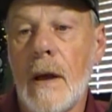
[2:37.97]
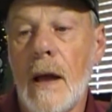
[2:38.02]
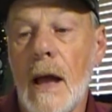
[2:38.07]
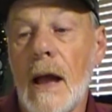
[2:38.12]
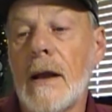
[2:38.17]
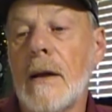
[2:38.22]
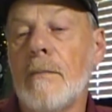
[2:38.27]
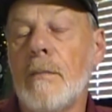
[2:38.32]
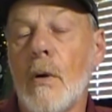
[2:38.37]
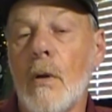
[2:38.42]

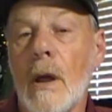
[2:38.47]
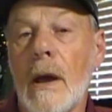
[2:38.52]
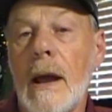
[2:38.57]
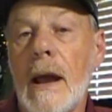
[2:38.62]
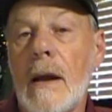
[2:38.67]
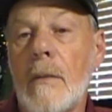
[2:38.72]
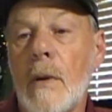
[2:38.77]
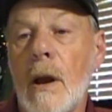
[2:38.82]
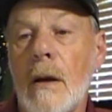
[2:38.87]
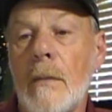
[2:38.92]
I could pull a
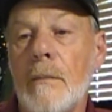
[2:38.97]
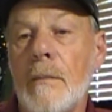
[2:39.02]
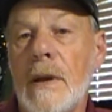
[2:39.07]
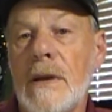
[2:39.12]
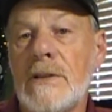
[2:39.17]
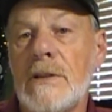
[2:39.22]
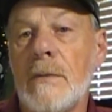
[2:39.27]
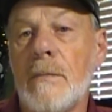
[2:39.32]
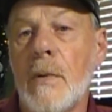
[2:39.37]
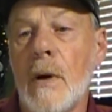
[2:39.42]
hammer out and
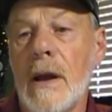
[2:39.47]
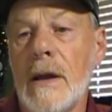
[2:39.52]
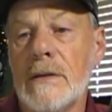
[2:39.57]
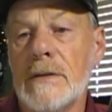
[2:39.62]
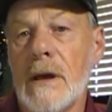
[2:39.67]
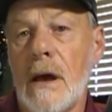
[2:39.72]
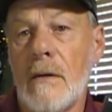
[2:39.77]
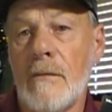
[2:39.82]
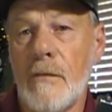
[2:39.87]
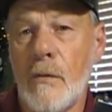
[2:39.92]
beat your
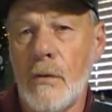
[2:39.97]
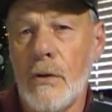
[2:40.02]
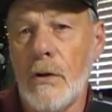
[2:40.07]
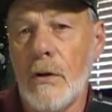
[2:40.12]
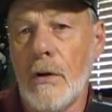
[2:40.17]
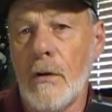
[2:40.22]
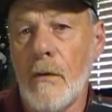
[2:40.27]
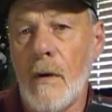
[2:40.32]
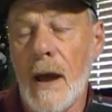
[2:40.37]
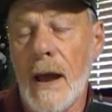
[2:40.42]
brains out before
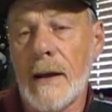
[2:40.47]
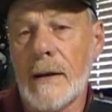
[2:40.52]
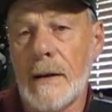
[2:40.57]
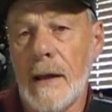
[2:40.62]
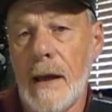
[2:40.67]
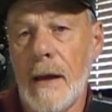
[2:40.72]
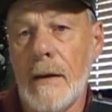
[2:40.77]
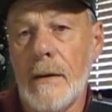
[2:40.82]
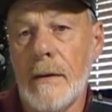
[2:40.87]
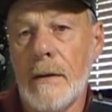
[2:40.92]
you could rack
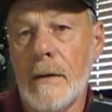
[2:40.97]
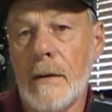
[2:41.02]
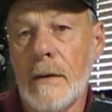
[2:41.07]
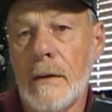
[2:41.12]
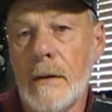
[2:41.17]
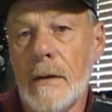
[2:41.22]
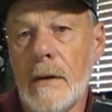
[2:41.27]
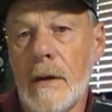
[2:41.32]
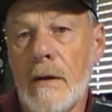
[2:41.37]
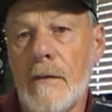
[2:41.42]
that
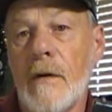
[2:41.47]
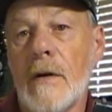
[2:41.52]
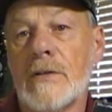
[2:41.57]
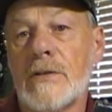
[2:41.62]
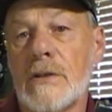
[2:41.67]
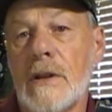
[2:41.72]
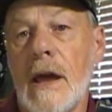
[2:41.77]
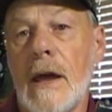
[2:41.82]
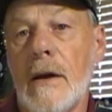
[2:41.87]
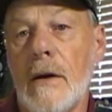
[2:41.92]
if I was
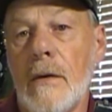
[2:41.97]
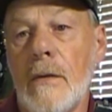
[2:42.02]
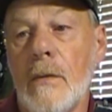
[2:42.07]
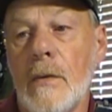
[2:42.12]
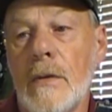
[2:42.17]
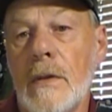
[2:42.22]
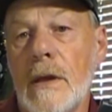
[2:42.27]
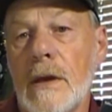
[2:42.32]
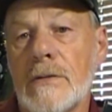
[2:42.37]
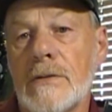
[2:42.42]
standing in
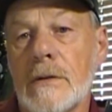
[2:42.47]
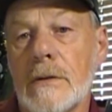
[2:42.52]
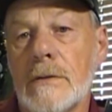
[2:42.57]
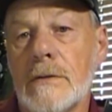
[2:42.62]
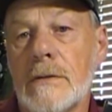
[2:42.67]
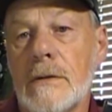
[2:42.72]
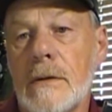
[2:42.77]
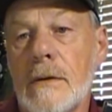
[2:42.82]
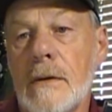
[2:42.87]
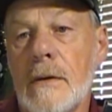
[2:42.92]
a distance.